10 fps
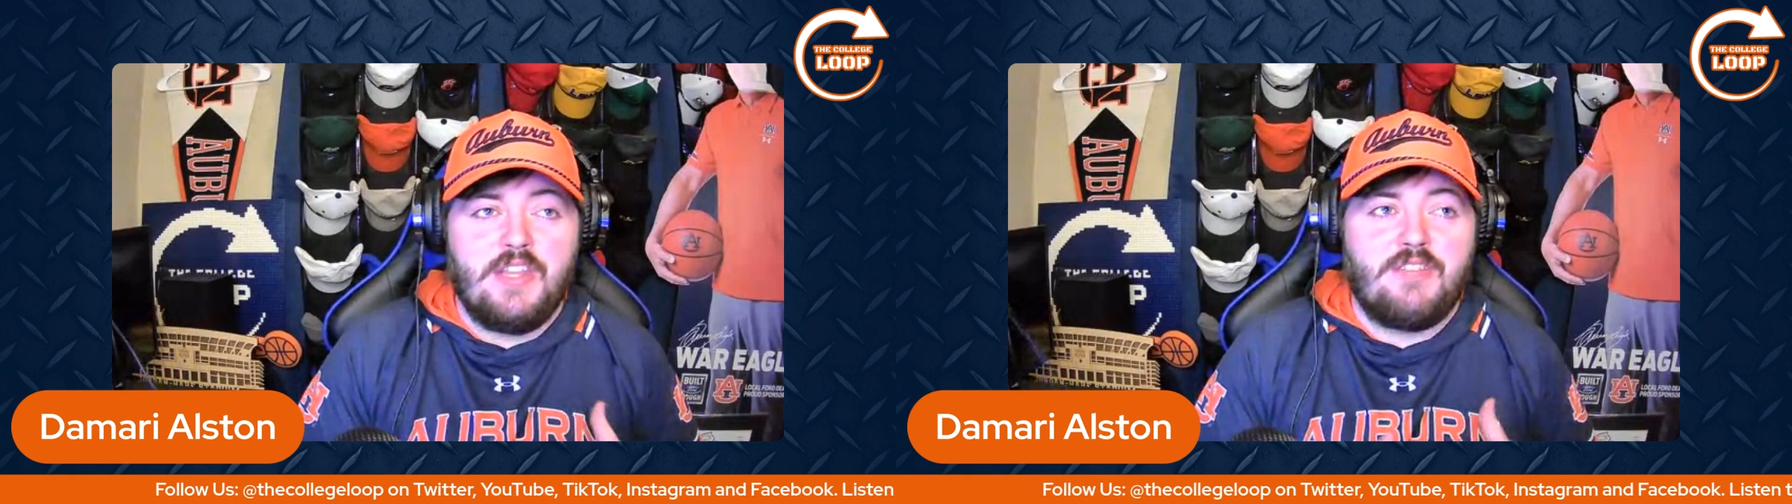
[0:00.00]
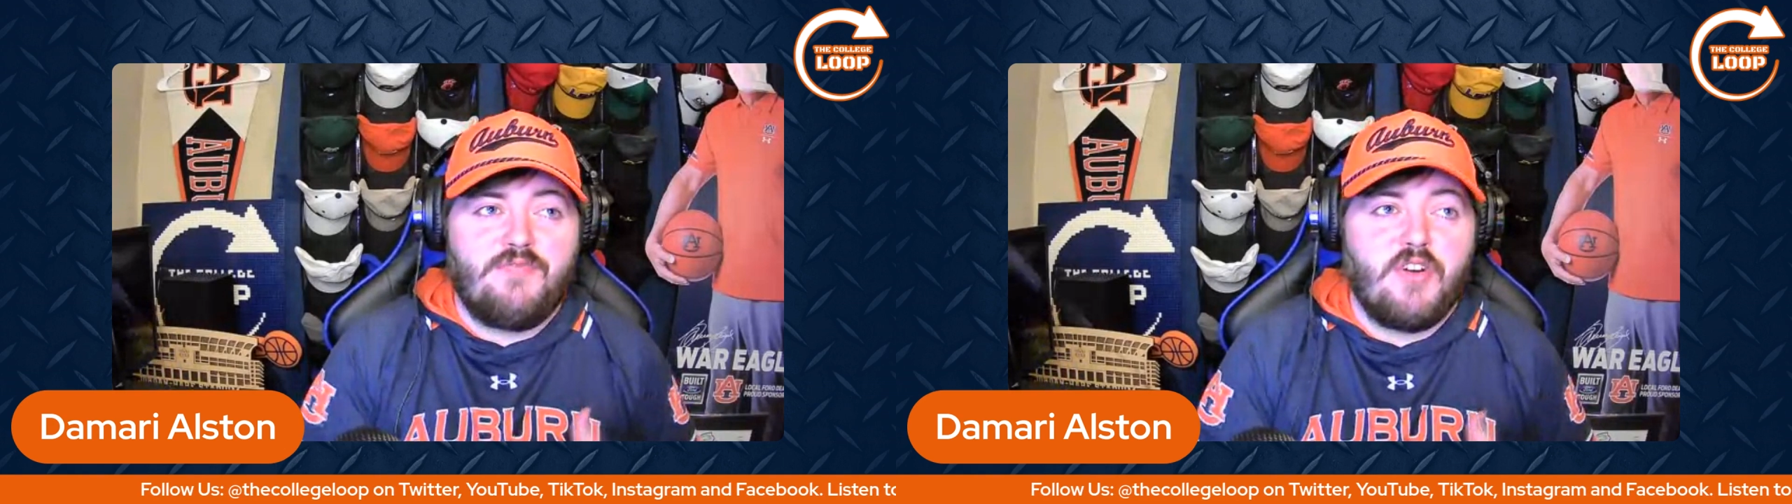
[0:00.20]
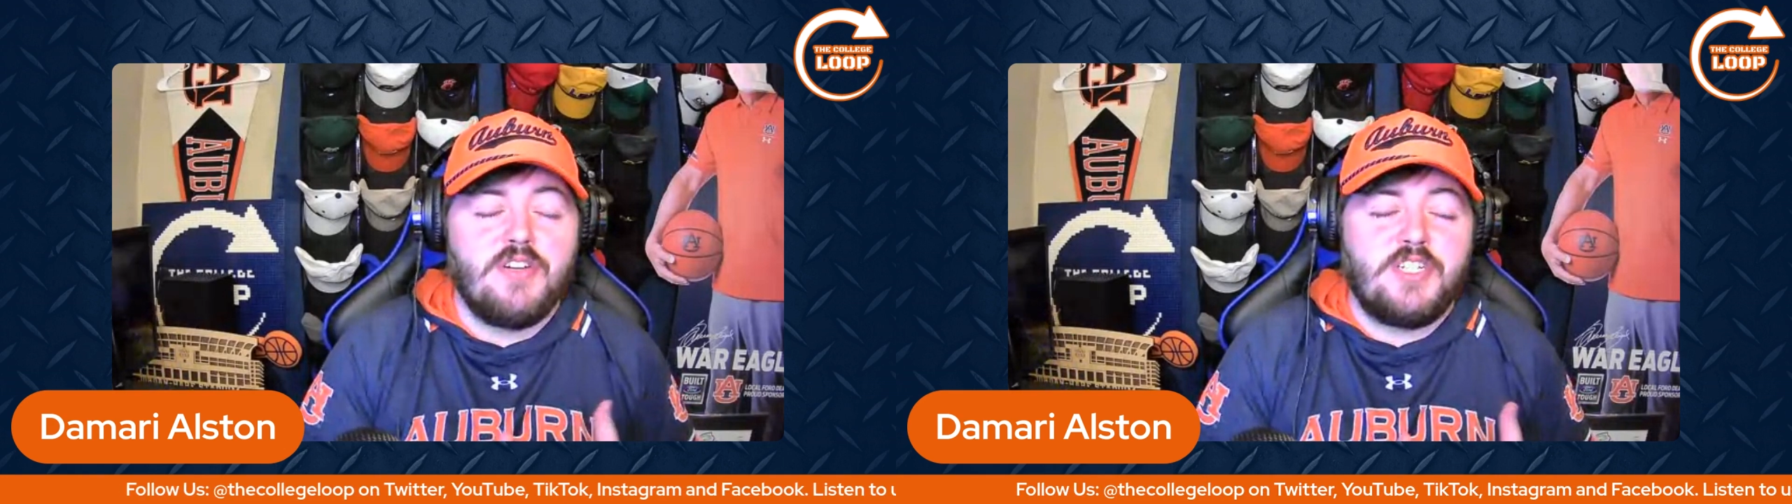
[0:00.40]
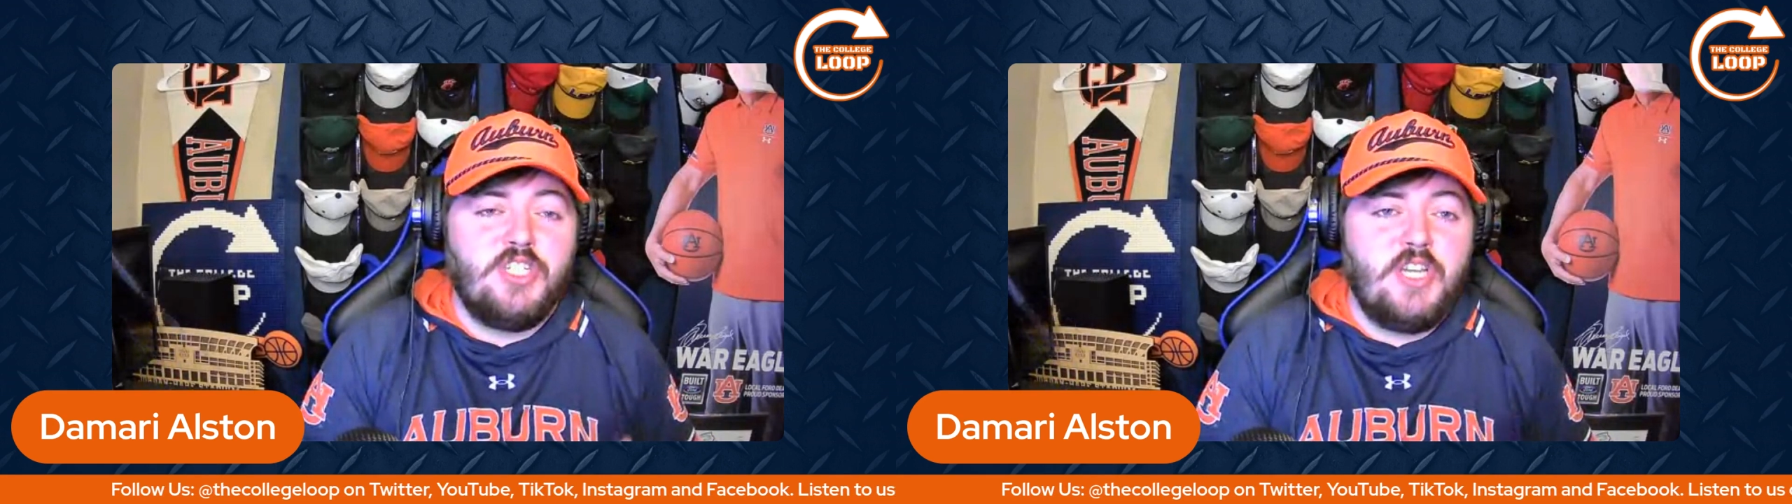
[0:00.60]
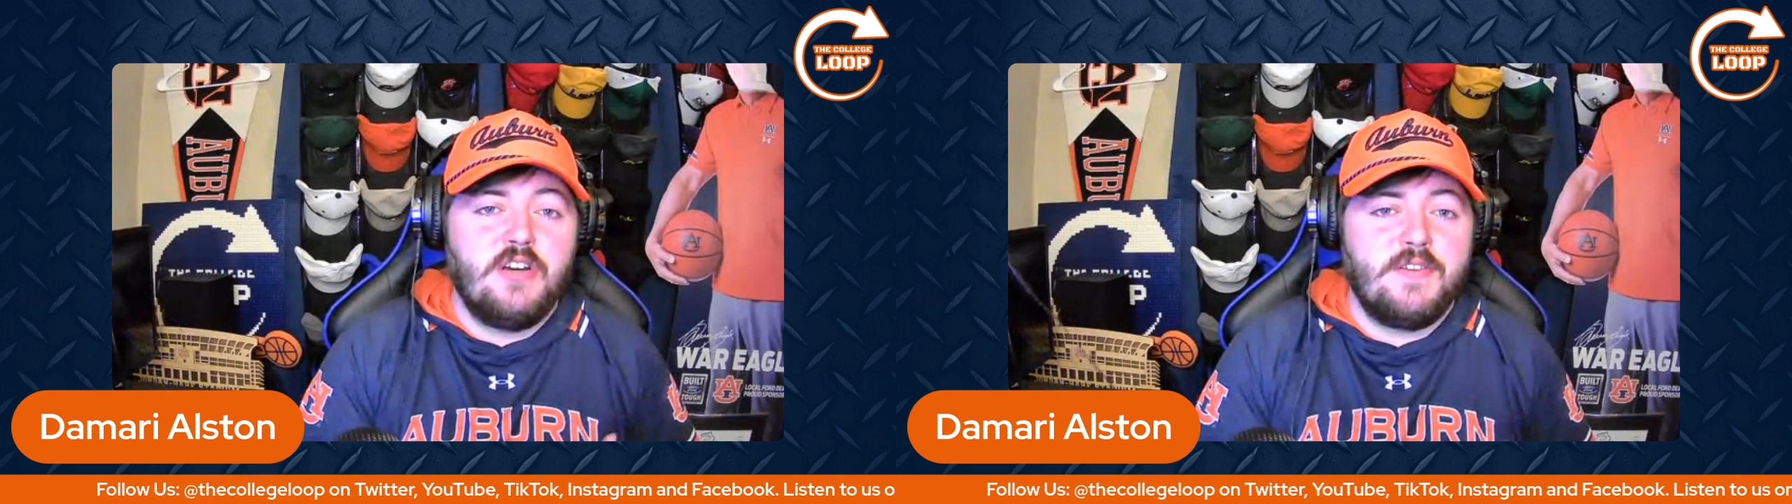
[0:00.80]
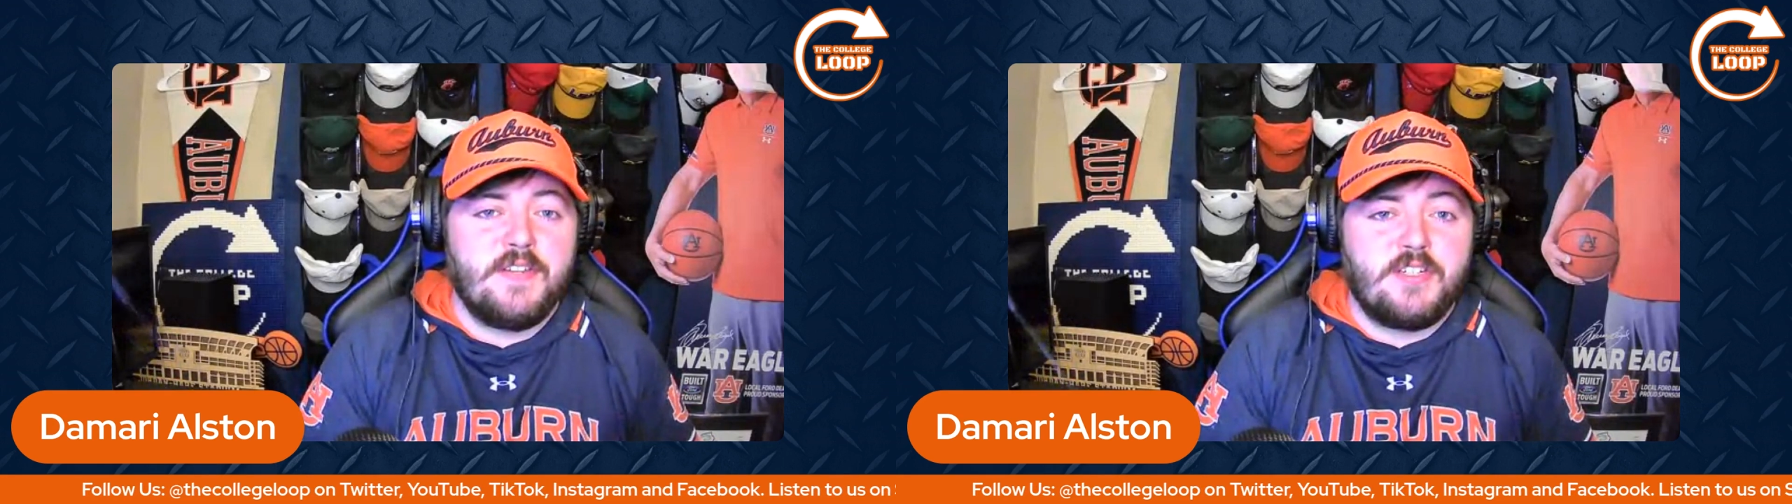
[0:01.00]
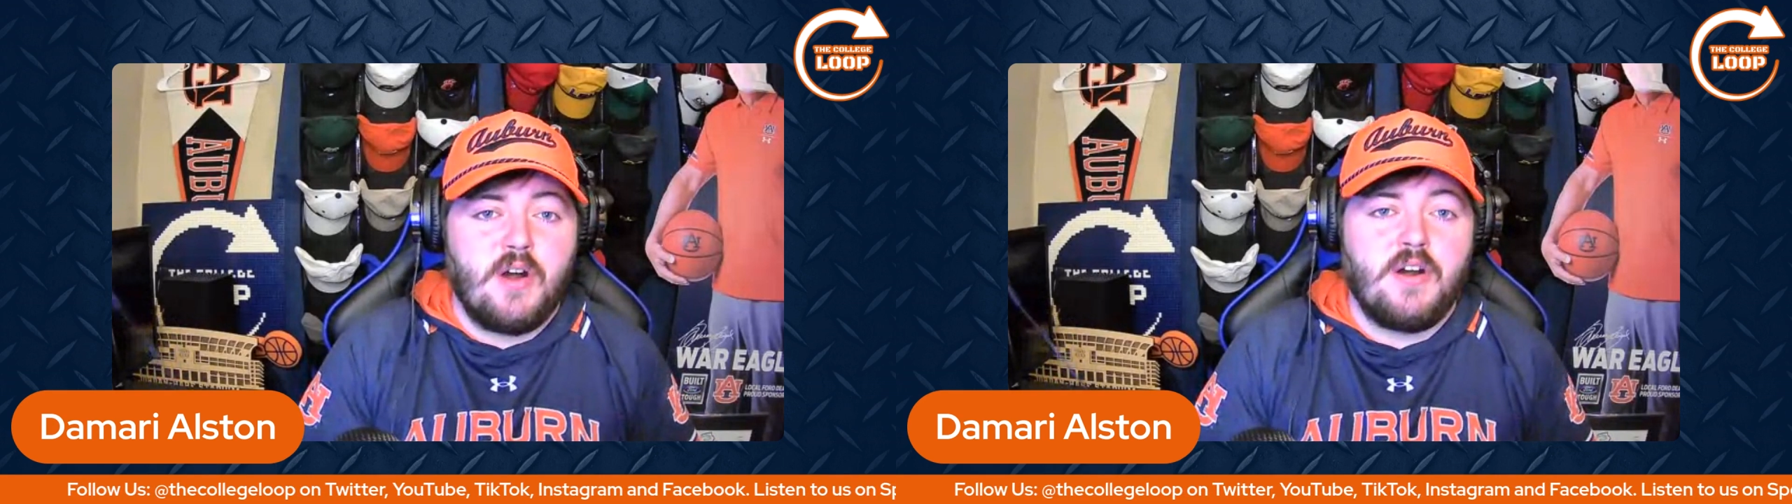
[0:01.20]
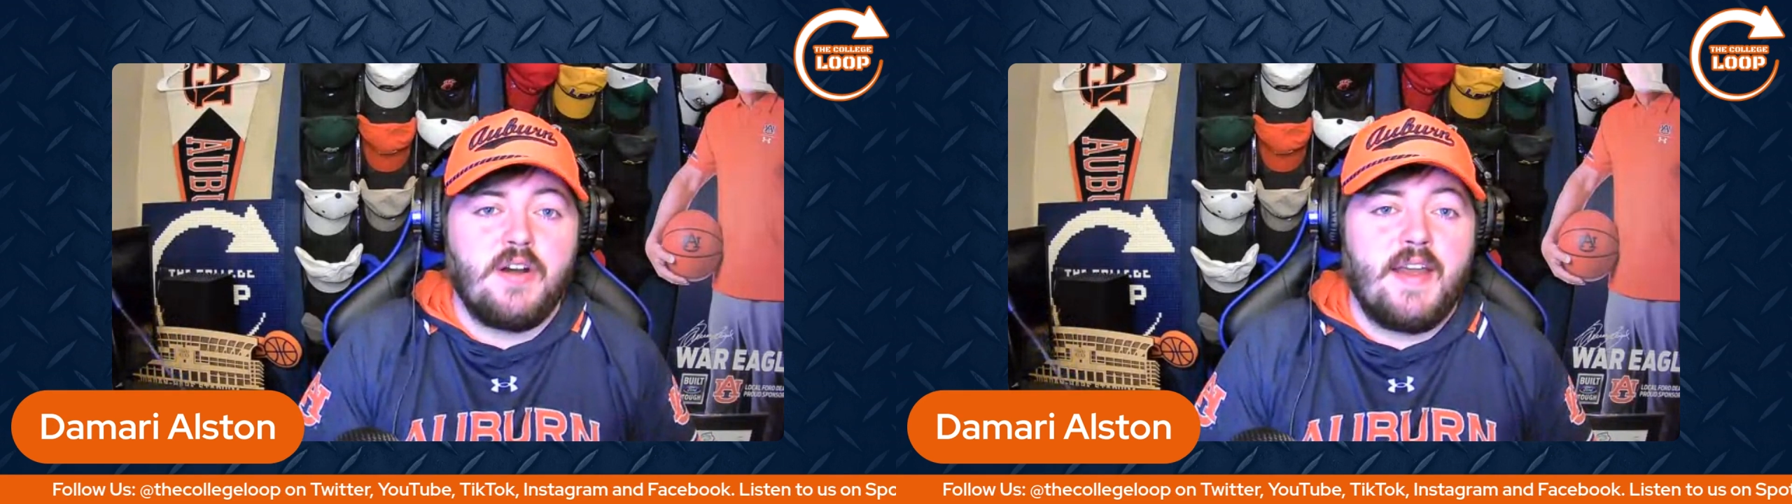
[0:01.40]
his first year as a starter,